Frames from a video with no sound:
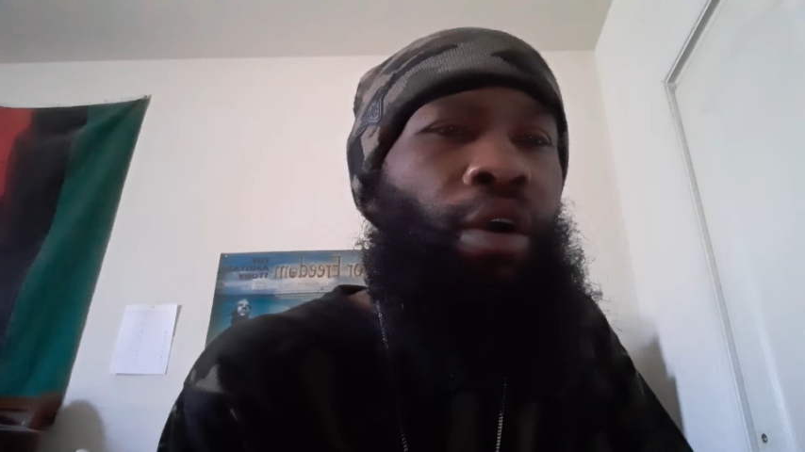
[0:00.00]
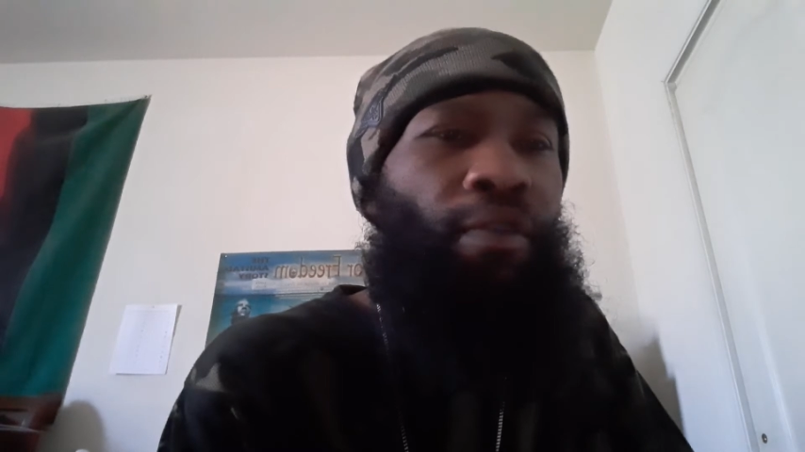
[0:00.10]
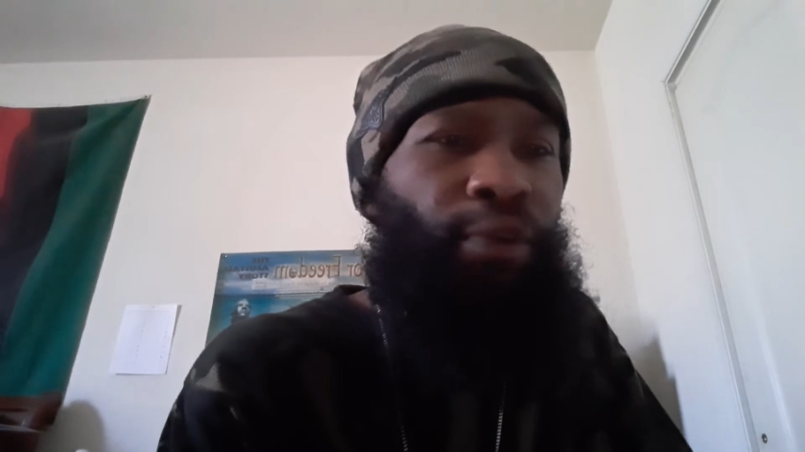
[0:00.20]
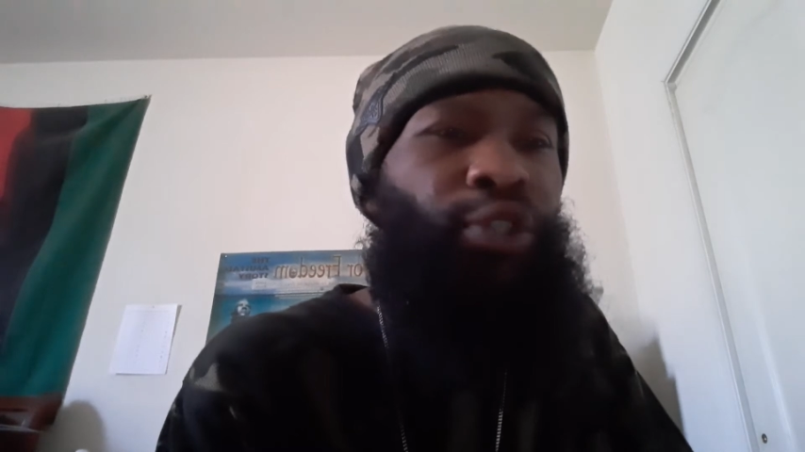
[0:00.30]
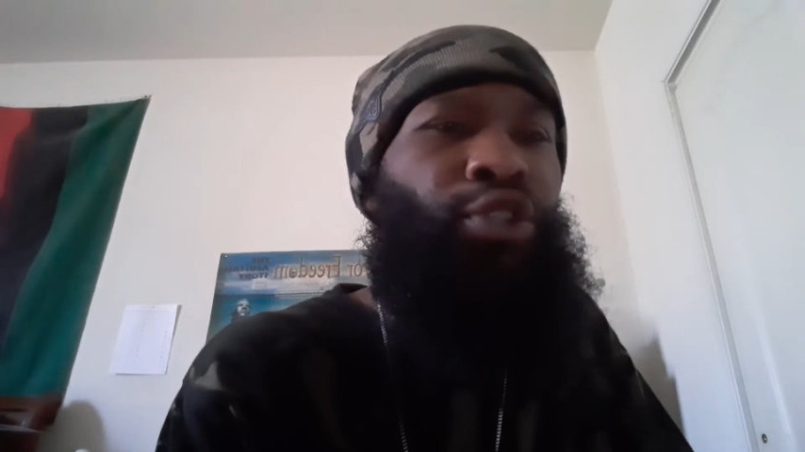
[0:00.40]

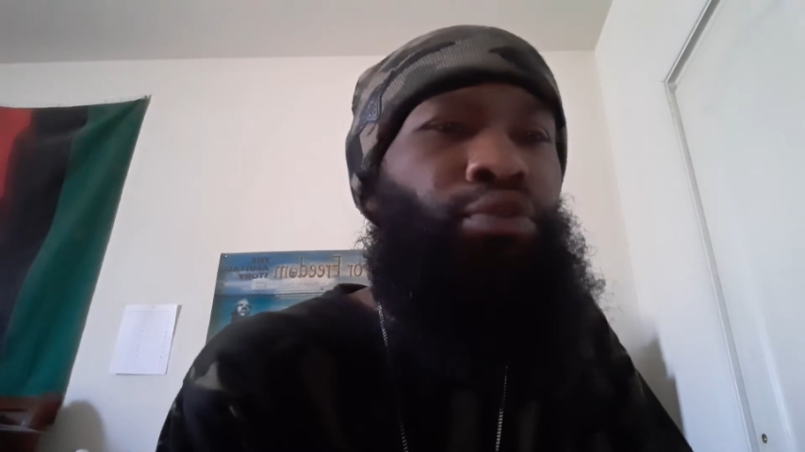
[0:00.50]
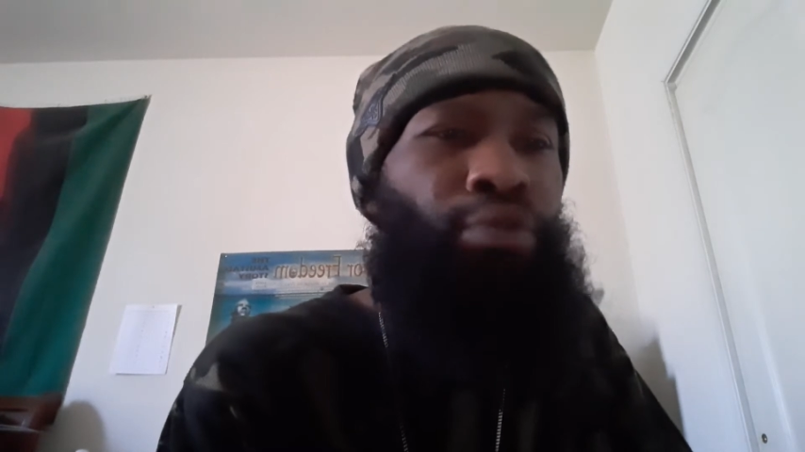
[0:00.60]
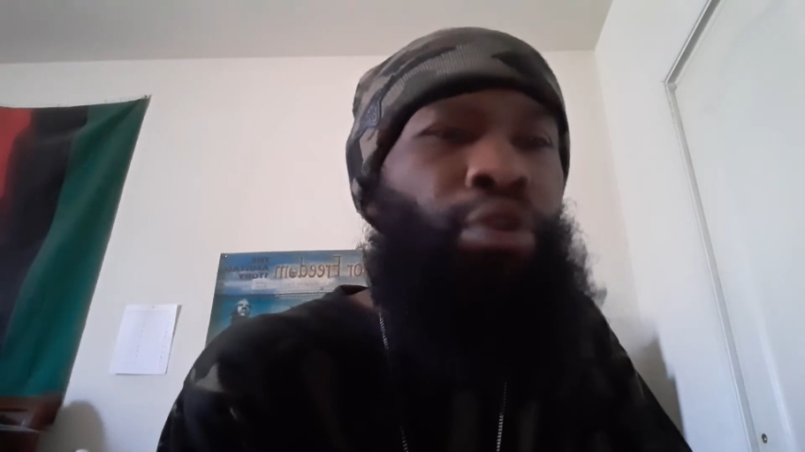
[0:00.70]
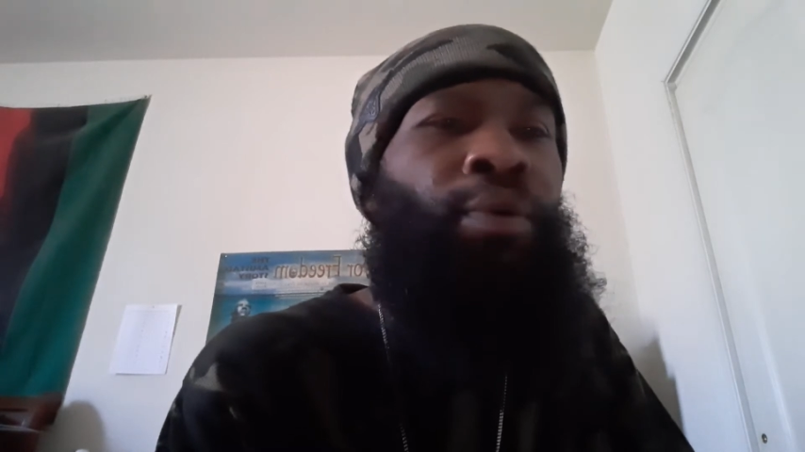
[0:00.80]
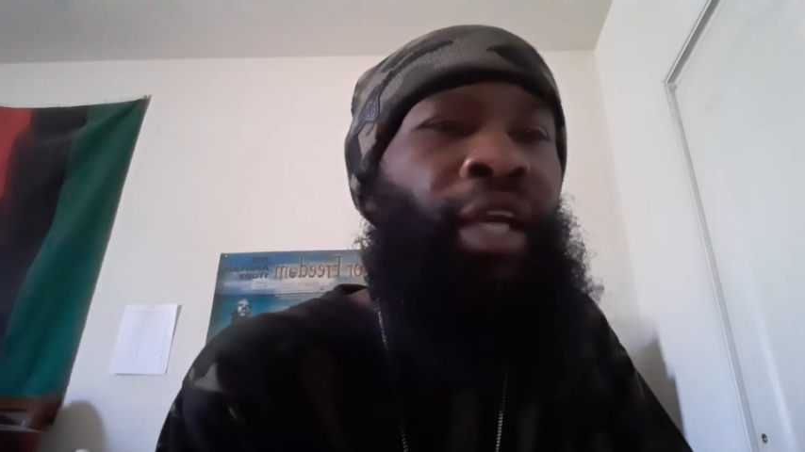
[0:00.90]
for
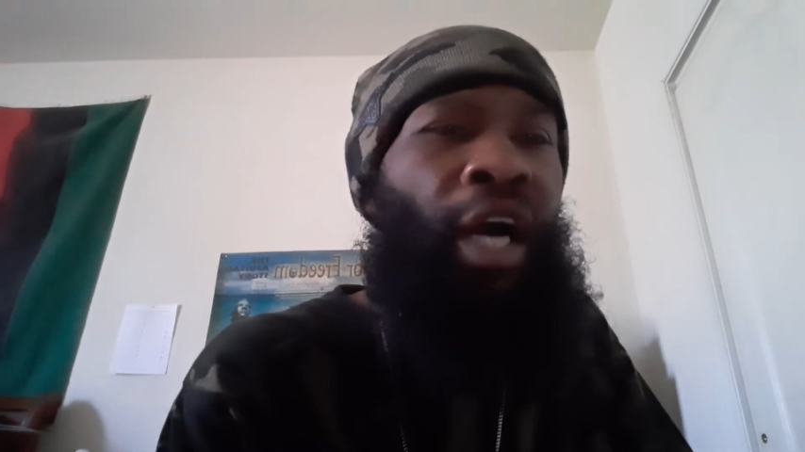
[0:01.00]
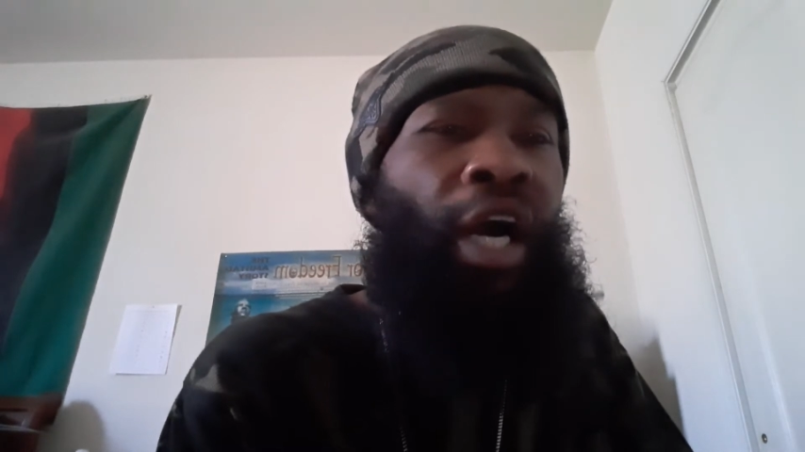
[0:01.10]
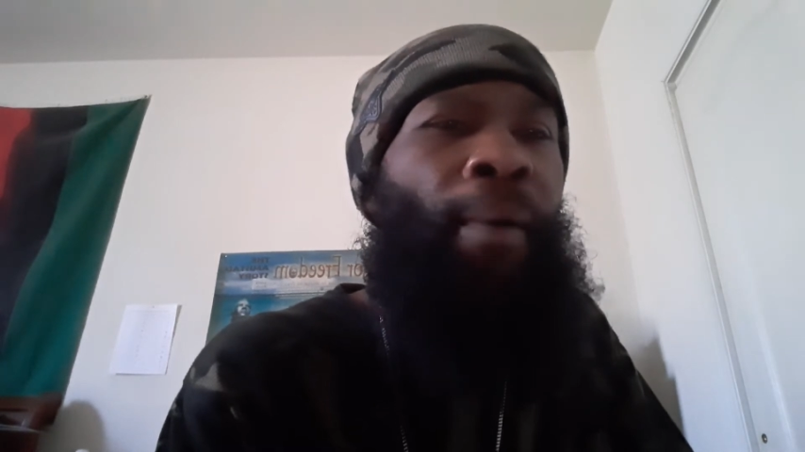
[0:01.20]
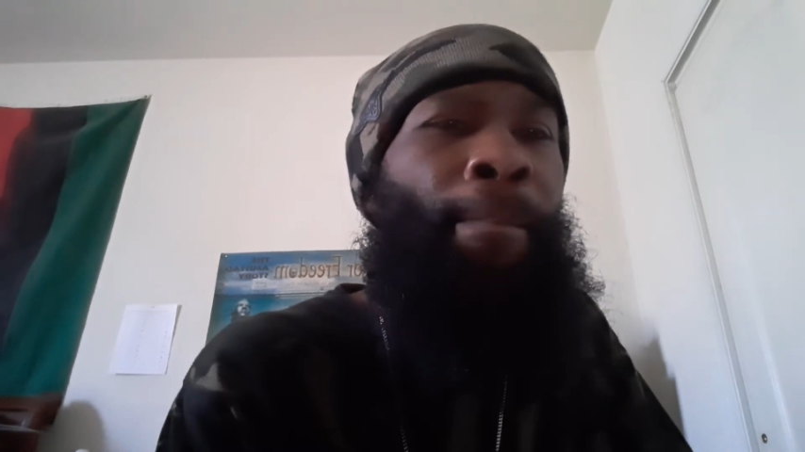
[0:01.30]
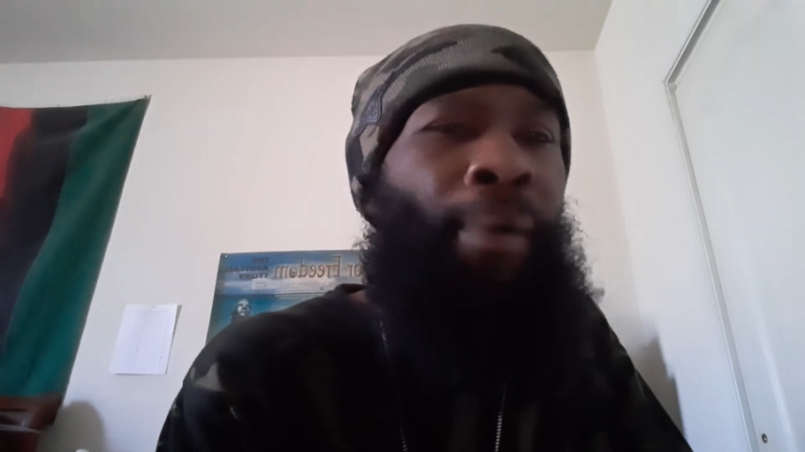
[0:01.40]
screwing
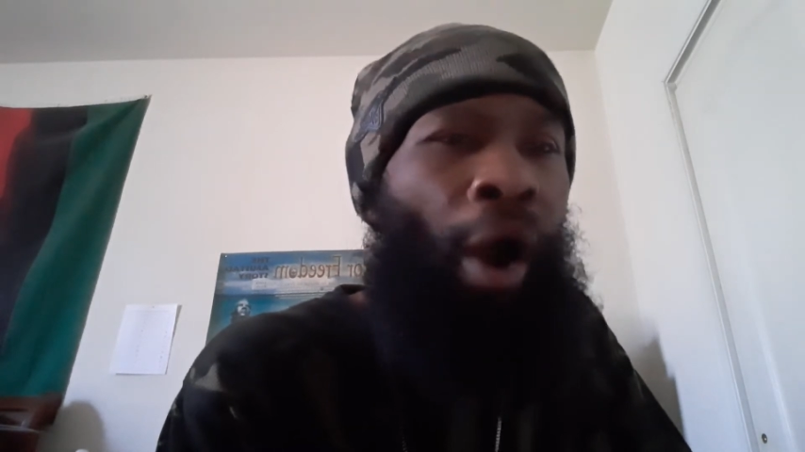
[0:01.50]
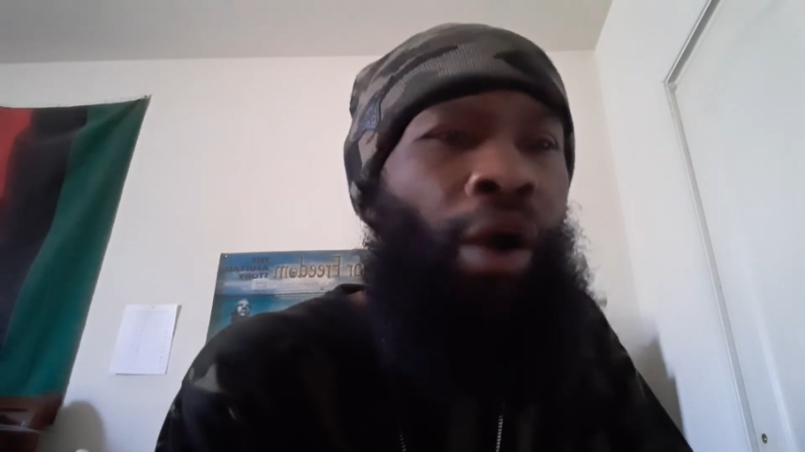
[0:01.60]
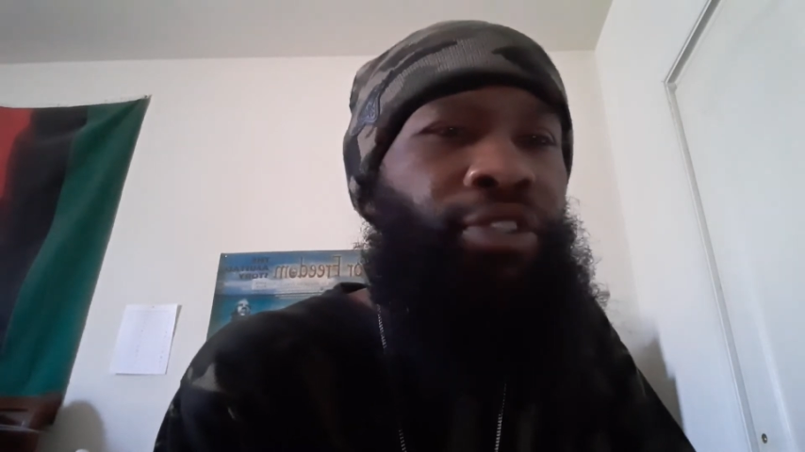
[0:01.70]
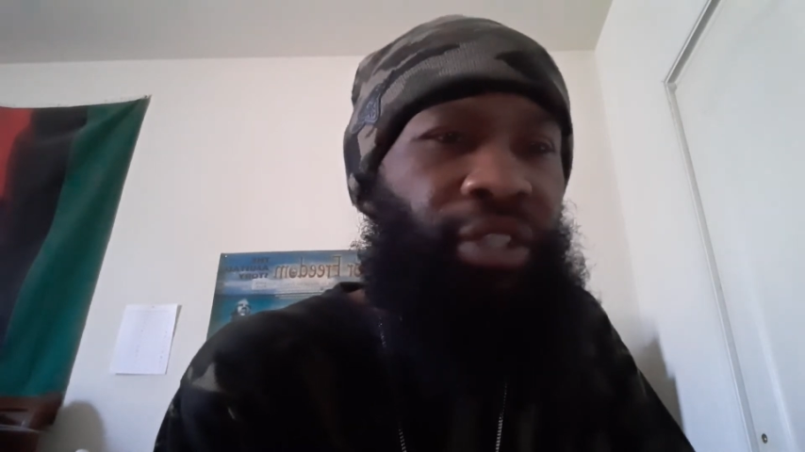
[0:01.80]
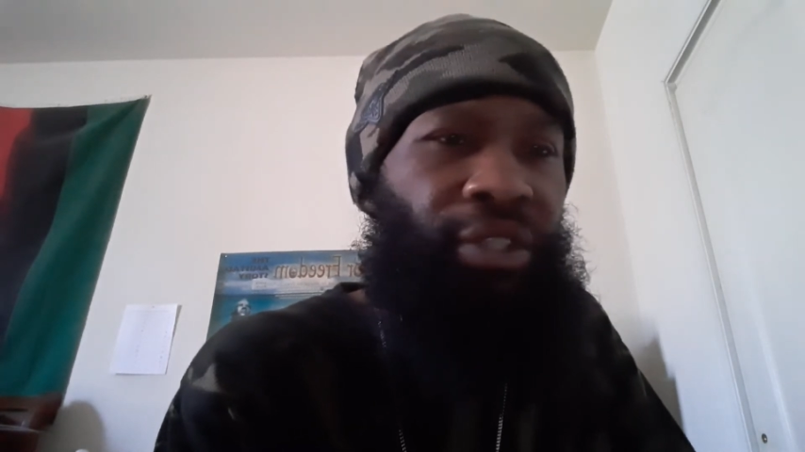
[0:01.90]
her
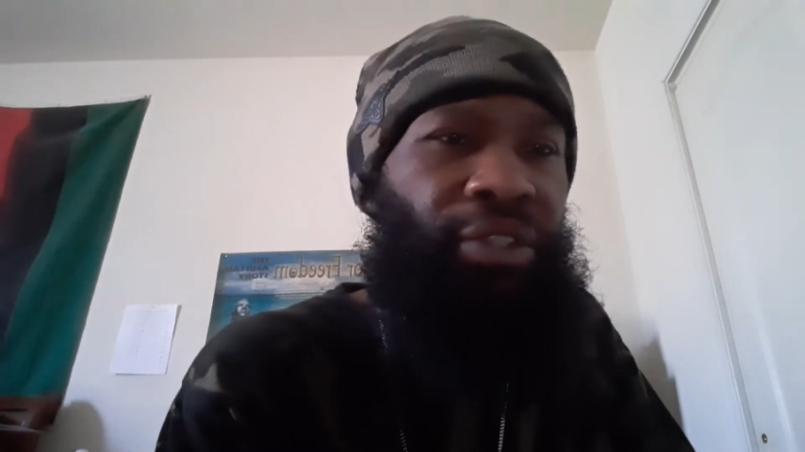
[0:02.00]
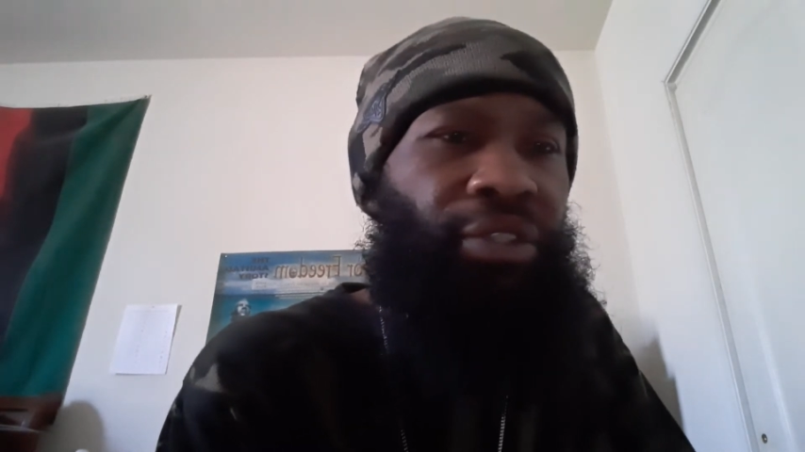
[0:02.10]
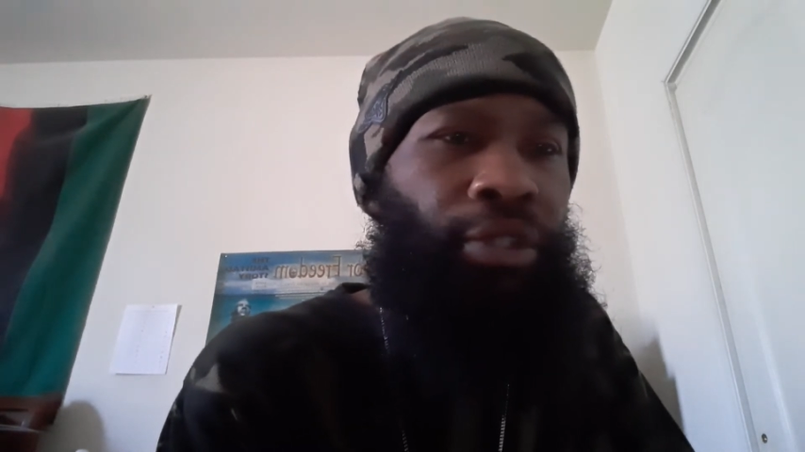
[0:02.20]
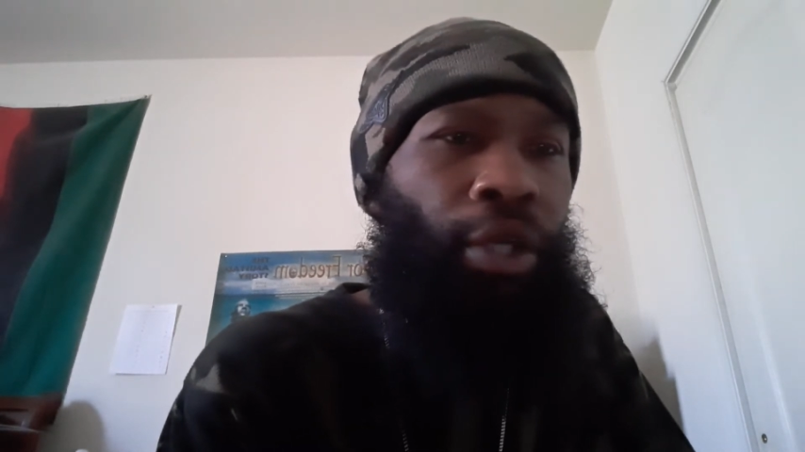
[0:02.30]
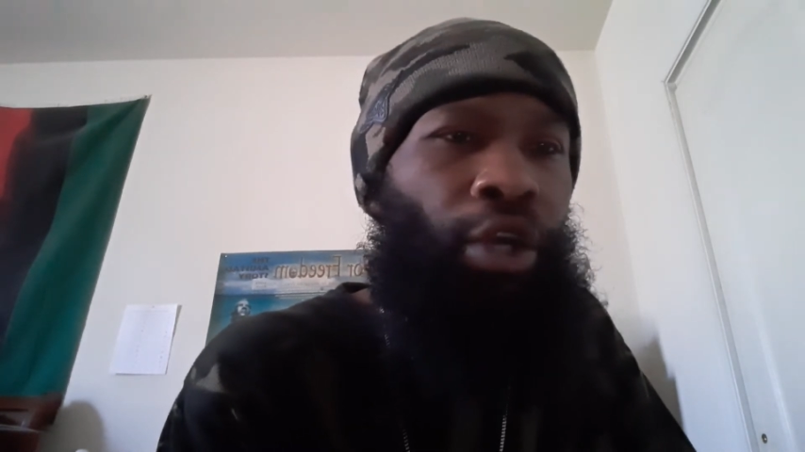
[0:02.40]
bosses,